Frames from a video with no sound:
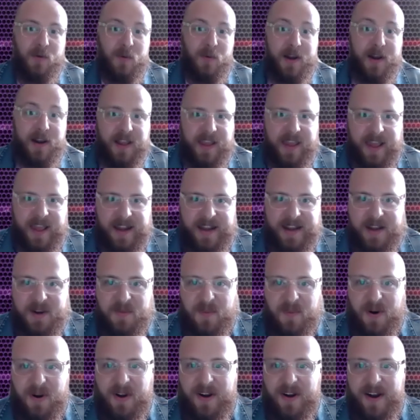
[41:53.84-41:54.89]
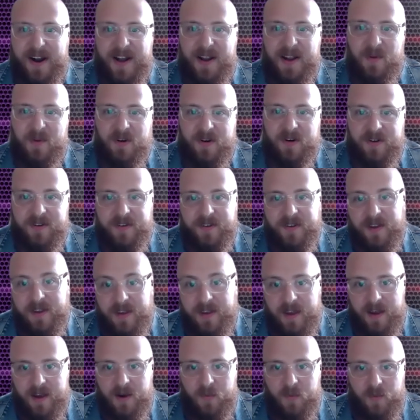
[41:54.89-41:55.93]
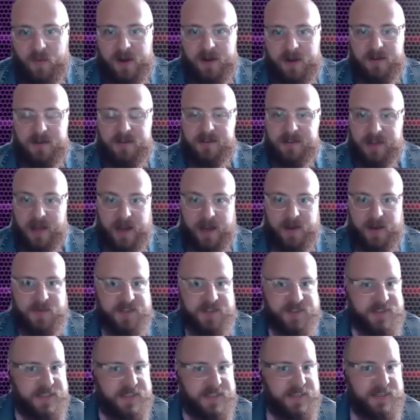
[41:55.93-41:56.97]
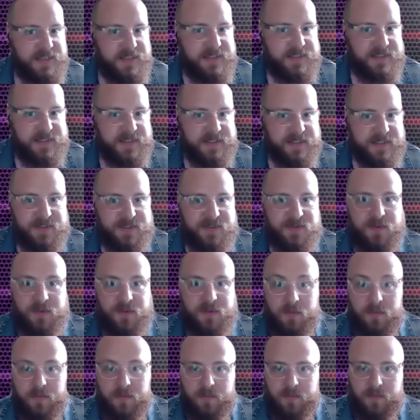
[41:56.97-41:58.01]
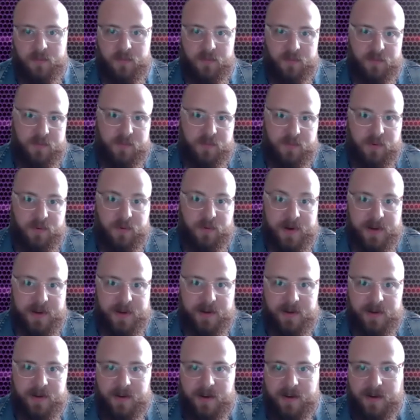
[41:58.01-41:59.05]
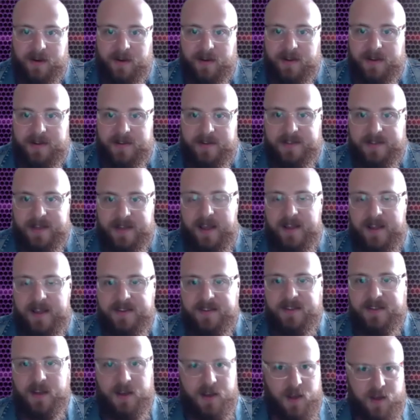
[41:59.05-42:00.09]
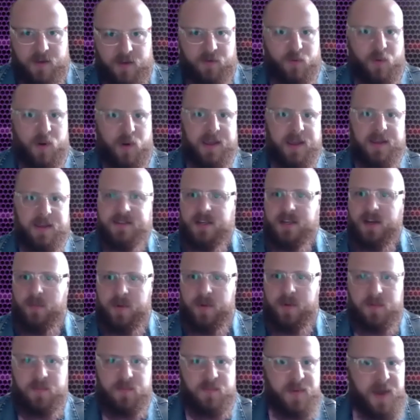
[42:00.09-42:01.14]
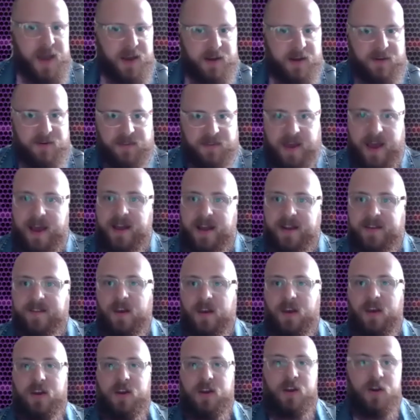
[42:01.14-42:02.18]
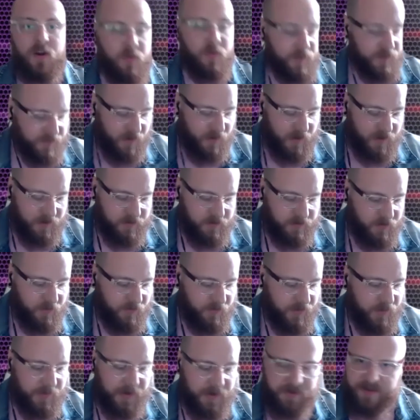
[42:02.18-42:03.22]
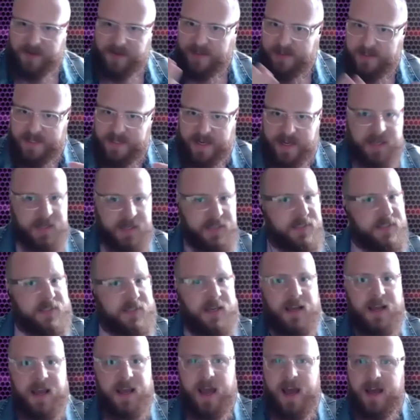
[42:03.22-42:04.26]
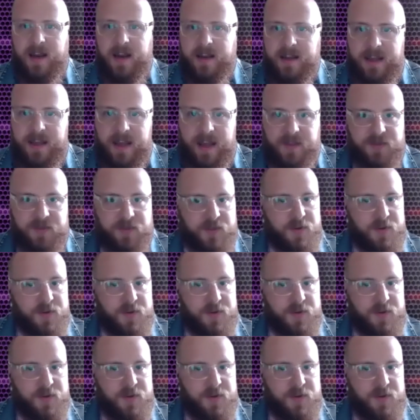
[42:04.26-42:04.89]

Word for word: What I can't eat a burger anymore? It's like, yeah, well, Lyme disease is pretty uh, yeah. intense. So I guess coming back to that, you know, we talk a little bit about the ticks, how to get